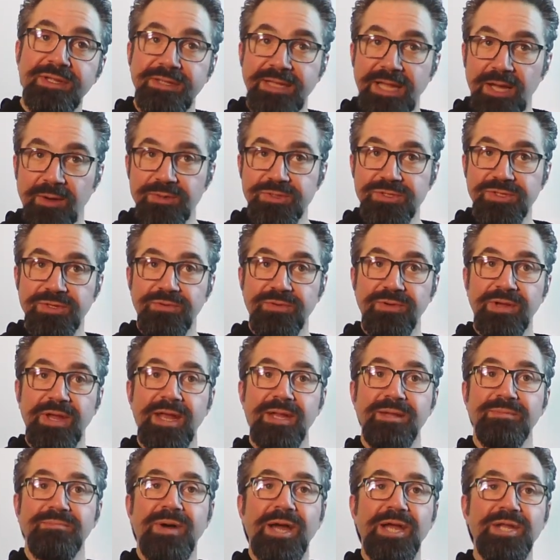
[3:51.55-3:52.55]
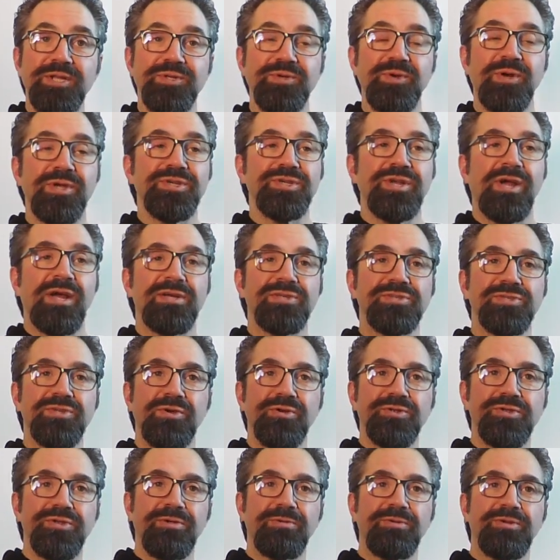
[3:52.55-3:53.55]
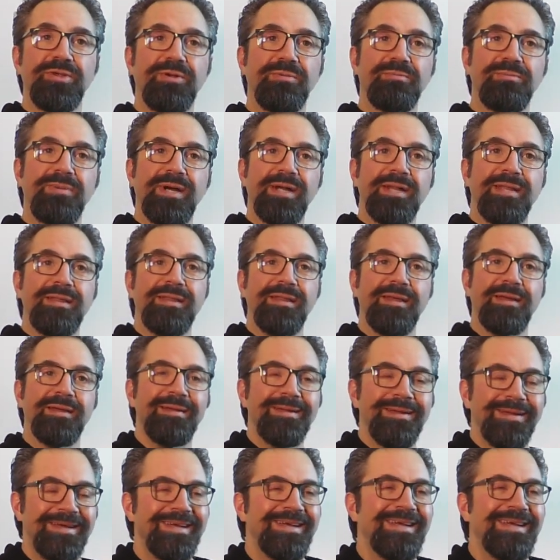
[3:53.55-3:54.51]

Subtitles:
that was created by George Garzone, your buddy there.